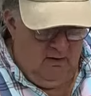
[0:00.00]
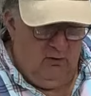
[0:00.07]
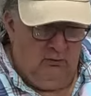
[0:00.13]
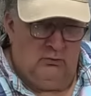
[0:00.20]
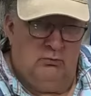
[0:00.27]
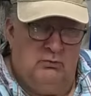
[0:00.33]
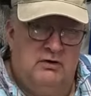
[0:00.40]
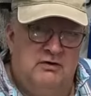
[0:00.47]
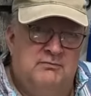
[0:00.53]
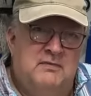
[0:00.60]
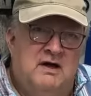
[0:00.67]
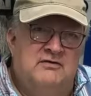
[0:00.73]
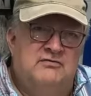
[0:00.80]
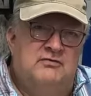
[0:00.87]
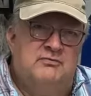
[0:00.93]
Well, one of
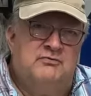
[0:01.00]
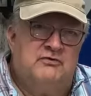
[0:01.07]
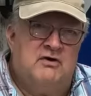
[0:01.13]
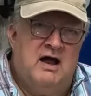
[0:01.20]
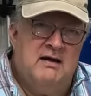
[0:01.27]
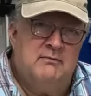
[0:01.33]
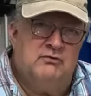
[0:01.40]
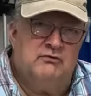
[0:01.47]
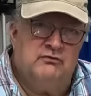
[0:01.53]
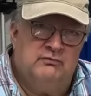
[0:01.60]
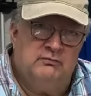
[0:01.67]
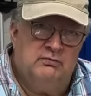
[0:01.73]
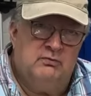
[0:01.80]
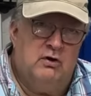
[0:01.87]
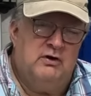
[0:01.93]
my
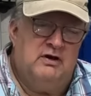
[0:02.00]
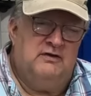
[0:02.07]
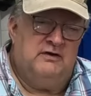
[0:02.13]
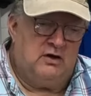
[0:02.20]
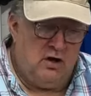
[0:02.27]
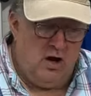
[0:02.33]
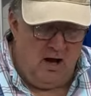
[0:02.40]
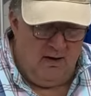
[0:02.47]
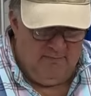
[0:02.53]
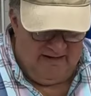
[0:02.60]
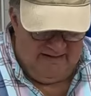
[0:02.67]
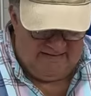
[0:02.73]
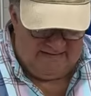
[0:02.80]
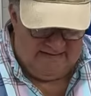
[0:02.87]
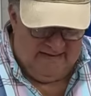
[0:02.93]
subscribers wrote in the
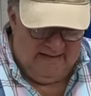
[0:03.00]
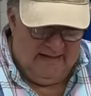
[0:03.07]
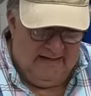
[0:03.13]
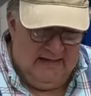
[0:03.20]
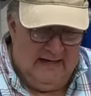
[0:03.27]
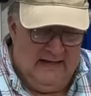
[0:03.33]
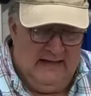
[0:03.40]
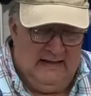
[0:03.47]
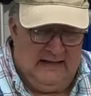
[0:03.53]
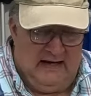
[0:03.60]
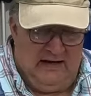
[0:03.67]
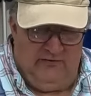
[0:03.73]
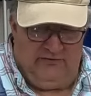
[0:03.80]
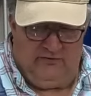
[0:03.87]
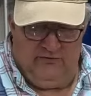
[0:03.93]
comments
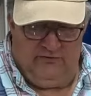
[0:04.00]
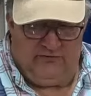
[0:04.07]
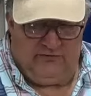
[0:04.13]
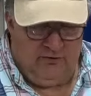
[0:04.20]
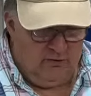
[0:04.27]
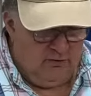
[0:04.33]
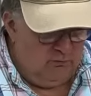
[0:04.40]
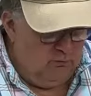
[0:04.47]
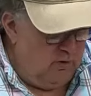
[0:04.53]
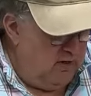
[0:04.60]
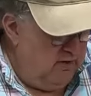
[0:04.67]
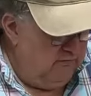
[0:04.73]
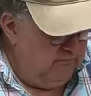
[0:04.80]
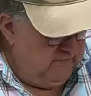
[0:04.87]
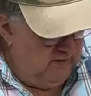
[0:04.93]
that his concern
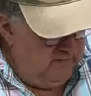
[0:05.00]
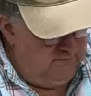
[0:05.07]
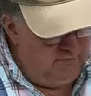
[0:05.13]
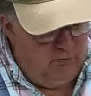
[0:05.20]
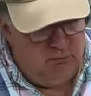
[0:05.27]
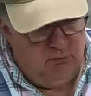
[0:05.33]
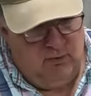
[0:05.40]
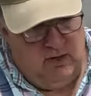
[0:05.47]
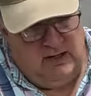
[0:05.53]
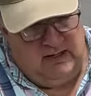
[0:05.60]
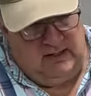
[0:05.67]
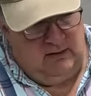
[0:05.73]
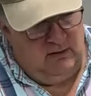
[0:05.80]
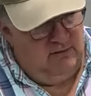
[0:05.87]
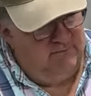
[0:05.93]
was that if we're
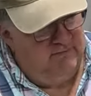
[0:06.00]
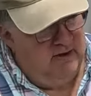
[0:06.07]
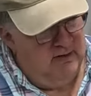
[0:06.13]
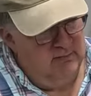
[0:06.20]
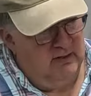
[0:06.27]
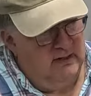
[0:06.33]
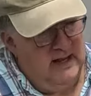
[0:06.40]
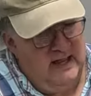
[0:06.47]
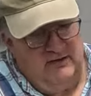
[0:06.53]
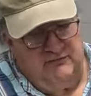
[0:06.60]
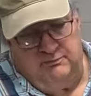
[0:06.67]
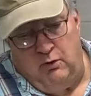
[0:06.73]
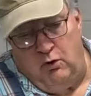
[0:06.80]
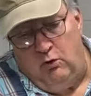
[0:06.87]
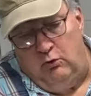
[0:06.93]
running a fiberglass
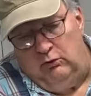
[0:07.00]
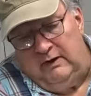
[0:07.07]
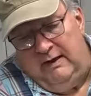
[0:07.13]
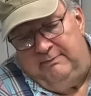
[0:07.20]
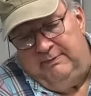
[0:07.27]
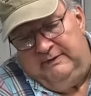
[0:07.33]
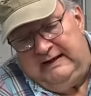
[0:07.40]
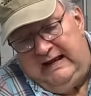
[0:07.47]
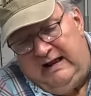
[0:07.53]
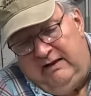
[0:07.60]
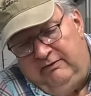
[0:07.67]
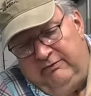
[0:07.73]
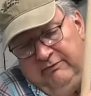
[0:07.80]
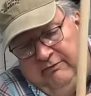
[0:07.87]
pole up and down